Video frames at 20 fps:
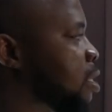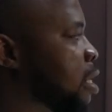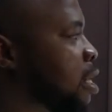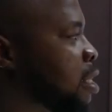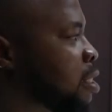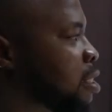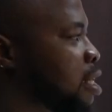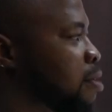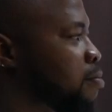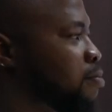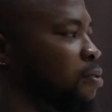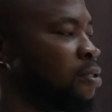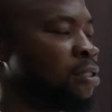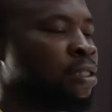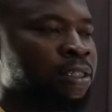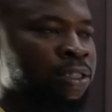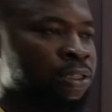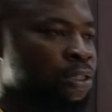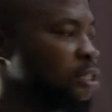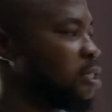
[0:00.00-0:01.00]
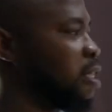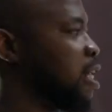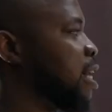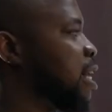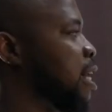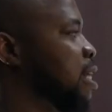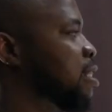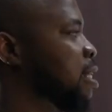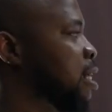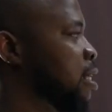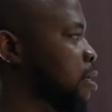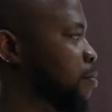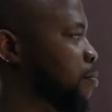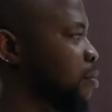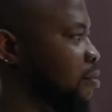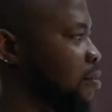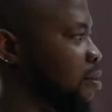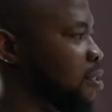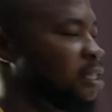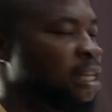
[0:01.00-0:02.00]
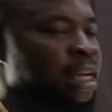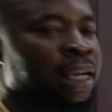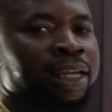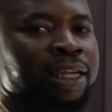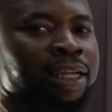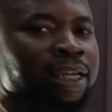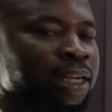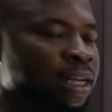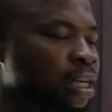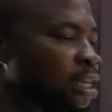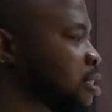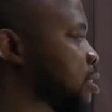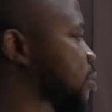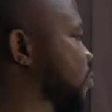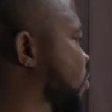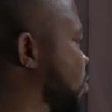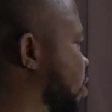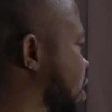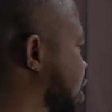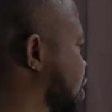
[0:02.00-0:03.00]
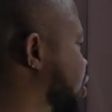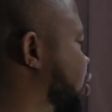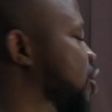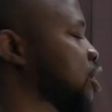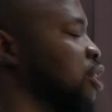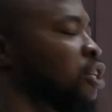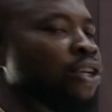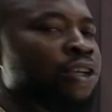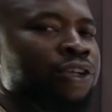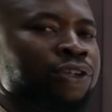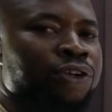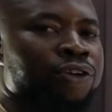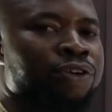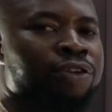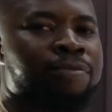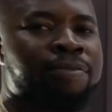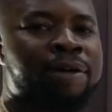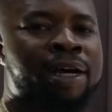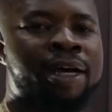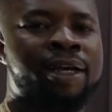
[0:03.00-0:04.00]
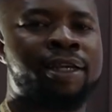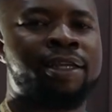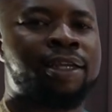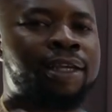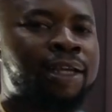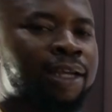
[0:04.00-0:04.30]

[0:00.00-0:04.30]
are examples, just like I said in the previous slide: English, French, Yoruba,